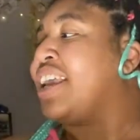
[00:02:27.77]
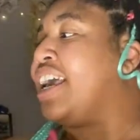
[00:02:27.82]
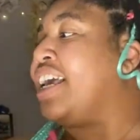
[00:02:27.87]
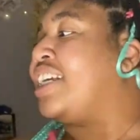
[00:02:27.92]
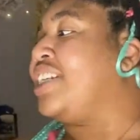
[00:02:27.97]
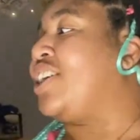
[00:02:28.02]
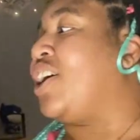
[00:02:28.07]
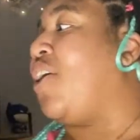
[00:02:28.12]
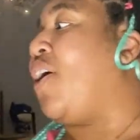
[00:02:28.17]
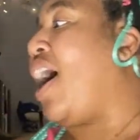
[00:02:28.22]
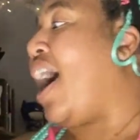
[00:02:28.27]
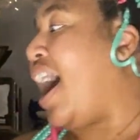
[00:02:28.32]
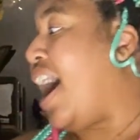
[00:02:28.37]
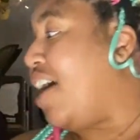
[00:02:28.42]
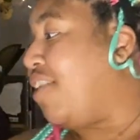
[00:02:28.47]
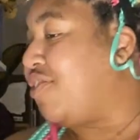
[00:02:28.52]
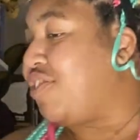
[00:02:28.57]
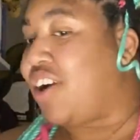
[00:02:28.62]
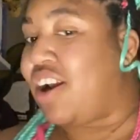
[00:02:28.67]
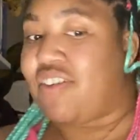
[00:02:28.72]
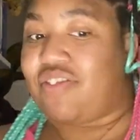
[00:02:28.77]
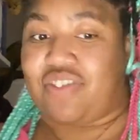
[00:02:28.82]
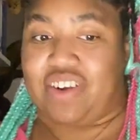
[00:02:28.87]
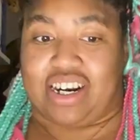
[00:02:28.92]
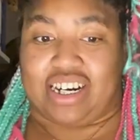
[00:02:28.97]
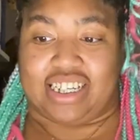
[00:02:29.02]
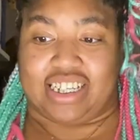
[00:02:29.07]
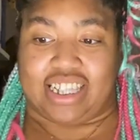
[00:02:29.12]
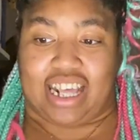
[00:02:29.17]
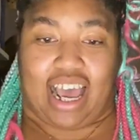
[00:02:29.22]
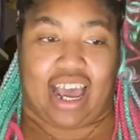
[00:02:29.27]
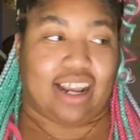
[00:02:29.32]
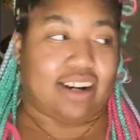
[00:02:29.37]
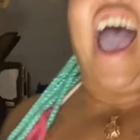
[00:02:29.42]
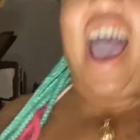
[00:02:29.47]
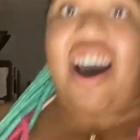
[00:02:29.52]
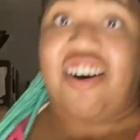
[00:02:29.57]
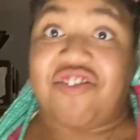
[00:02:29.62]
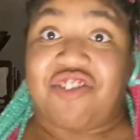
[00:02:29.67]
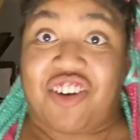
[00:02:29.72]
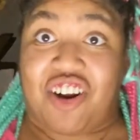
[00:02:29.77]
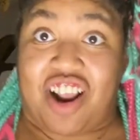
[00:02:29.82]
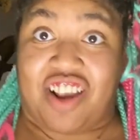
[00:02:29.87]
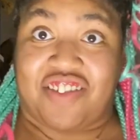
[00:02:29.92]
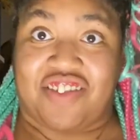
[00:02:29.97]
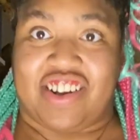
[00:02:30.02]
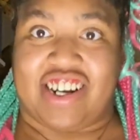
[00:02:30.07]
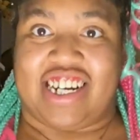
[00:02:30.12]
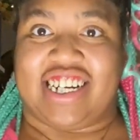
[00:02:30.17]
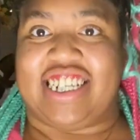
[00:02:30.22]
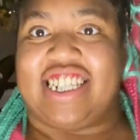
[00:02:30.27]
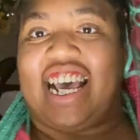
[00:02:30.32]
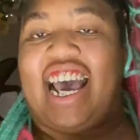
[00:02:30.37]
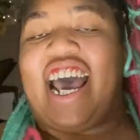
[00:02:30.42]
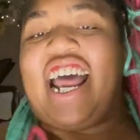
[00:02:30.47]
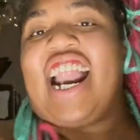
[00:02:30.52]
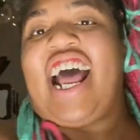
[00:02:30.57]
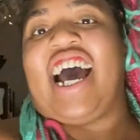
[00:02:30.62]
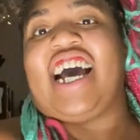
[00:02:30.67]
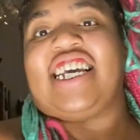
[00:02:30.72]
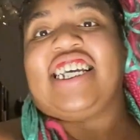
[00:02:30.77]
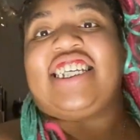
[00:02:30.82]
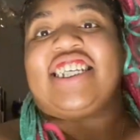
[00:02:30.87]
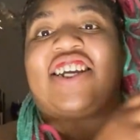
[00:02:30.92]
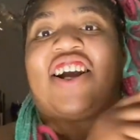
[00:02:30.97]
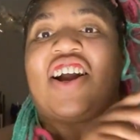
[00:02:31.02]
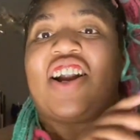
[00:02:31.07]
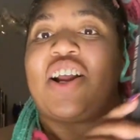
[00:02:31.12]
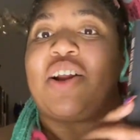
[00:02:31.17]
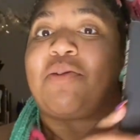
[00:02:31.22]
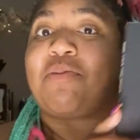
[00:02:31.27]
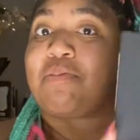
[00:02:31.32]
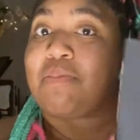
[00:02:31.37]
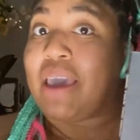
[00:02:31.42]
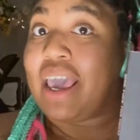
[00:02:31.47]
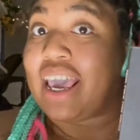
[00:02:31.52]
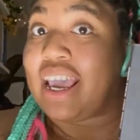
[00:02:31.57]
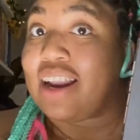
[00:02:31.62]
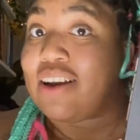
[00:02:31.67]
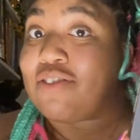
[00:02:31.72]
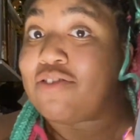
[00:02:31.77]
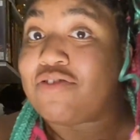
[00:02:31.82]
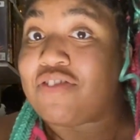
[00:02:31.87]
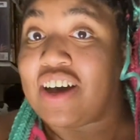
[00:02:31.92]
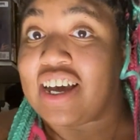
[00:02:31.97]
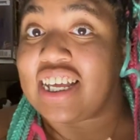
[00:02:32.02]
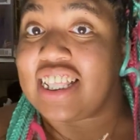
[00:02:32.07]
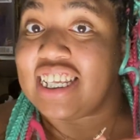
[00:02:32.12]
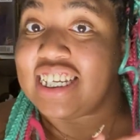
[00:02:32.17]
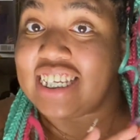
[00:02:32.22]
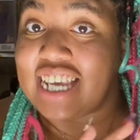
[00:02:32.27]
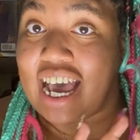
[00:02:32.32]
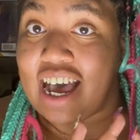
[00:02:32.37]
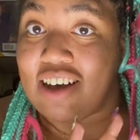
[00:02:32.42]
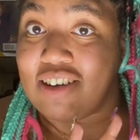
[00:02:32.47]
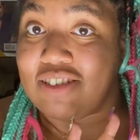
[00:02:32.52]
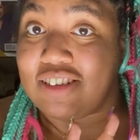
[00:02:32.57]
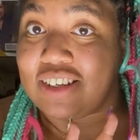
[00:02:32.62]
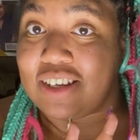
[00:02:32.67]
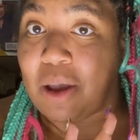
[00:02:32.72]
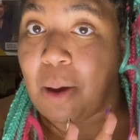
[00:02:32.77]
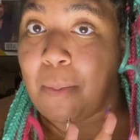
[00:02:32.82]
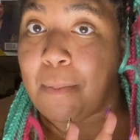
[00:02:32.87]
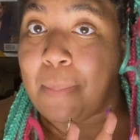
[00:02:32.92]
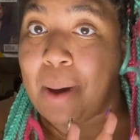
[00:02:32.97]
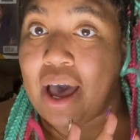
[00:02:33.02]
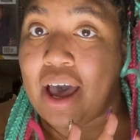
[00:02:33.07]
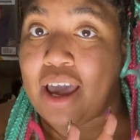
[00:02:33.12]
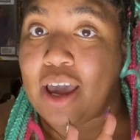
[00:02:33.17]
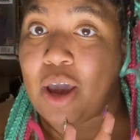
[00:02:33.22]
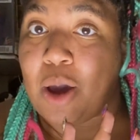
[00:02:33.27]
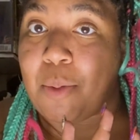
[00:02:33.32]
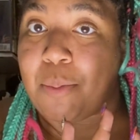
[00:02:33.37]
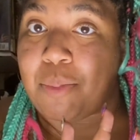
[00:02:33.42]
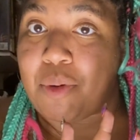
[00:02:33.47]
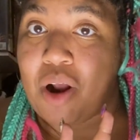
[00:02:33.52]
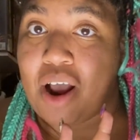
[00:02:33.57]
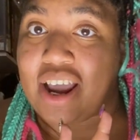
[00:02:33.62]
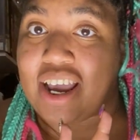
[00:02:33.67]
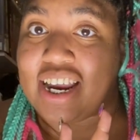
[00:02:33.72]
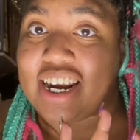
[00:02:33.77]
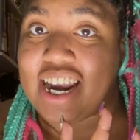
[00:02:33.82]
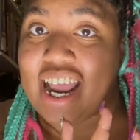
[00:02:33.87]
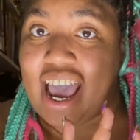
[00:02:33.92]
So after I finished that, I started Man Fuck This House by Brian